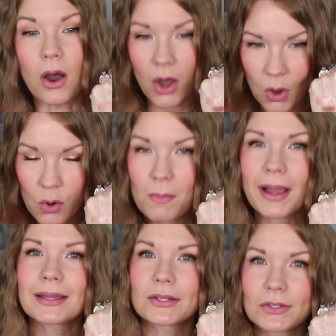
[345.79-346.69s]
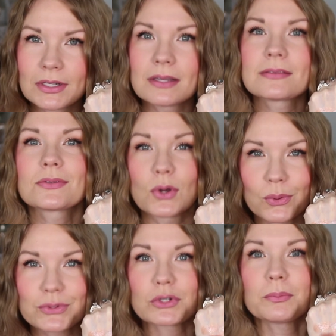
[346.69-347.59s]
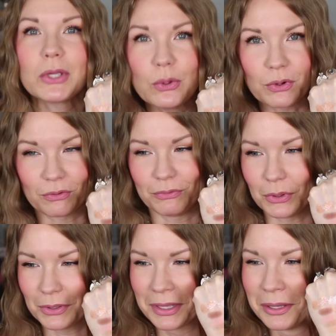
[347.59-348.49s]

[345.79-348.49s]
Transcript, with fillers: Oh my goodness, those are beautiful.